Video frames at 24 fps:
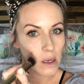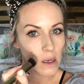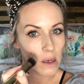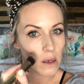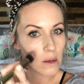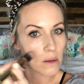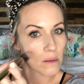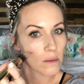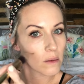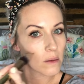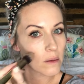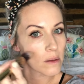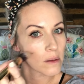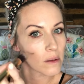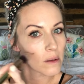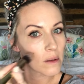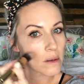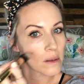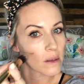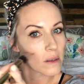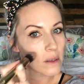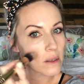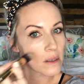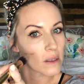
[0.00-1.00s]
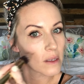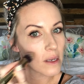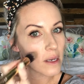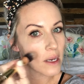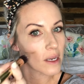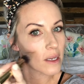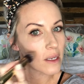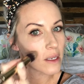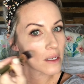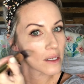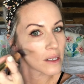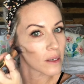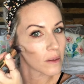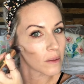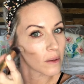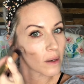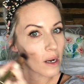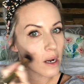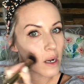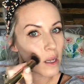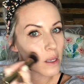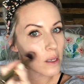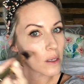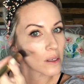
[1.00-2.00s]
Oh, and
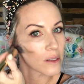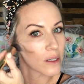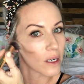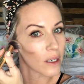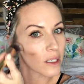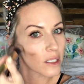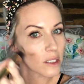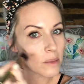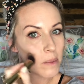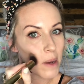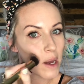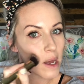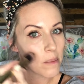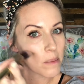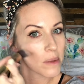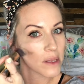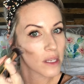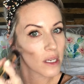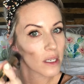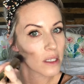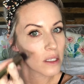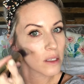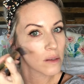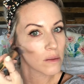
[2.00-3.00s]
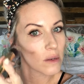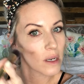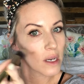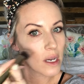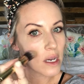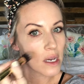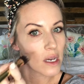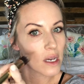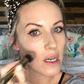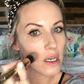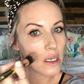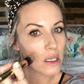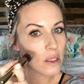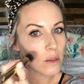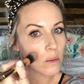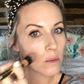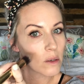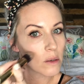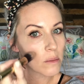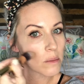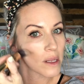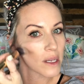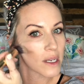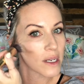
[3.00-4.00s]
got a little dark spot, but that's okay because we'll
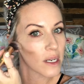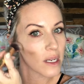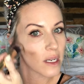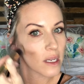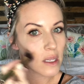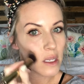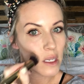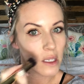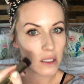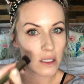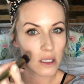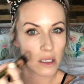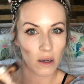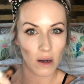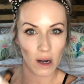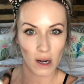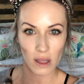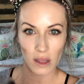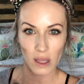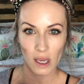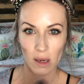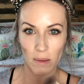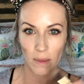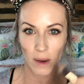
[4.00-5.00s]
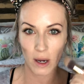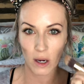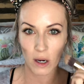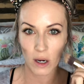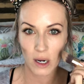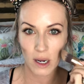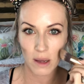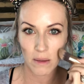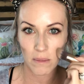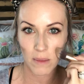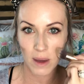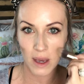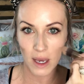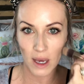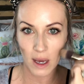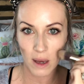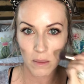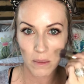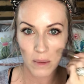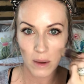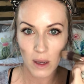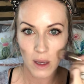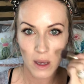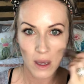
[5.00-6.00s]
blend it. That's the great thing about cream
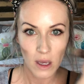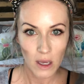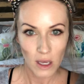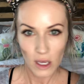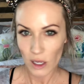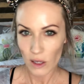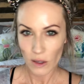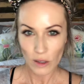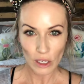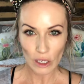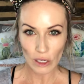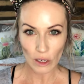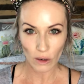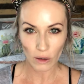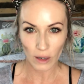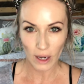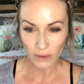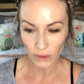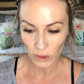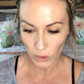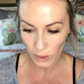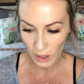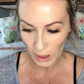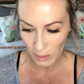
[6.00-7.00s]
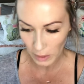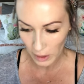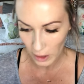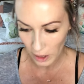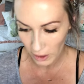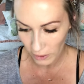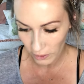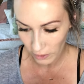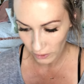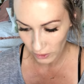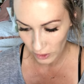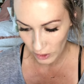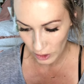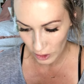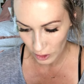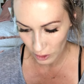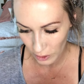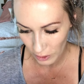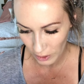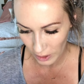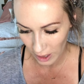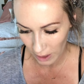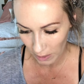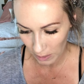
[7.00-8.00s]
makeup. You don't have to wipe it off if you
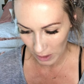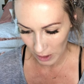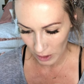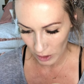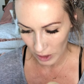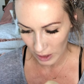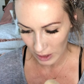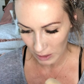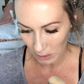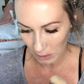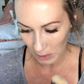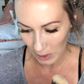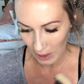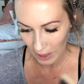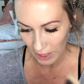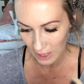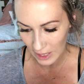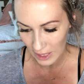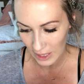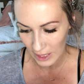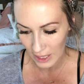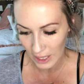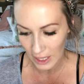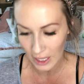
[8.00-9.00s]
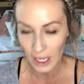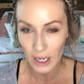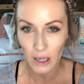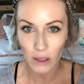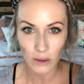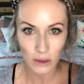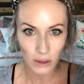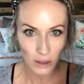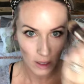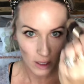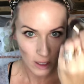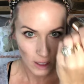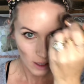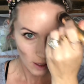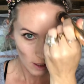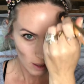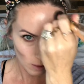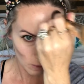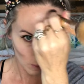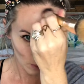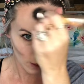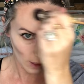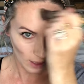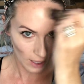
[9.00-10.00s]
screw it up. You just blend it out.
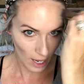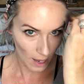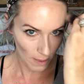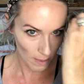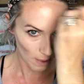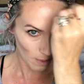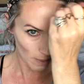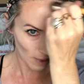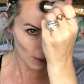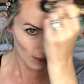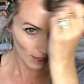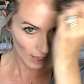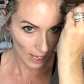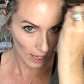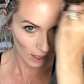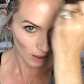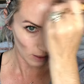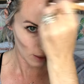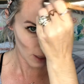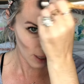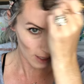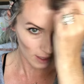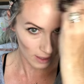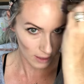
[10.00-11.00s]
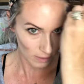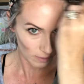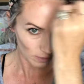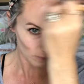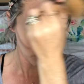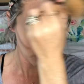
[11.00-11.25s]
And we're gonna come up by the hairline.